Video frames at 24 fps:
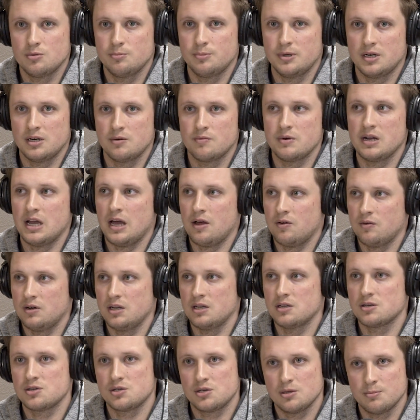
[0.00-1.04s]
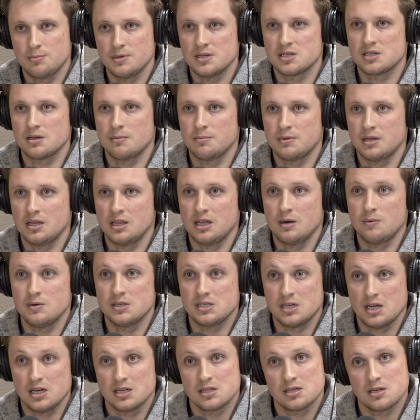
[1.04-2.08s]
but in reality it should be something that we
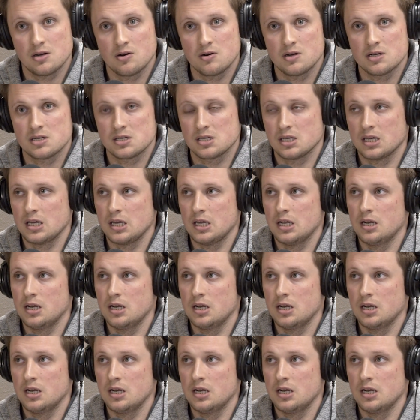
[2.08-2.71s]
take seriously.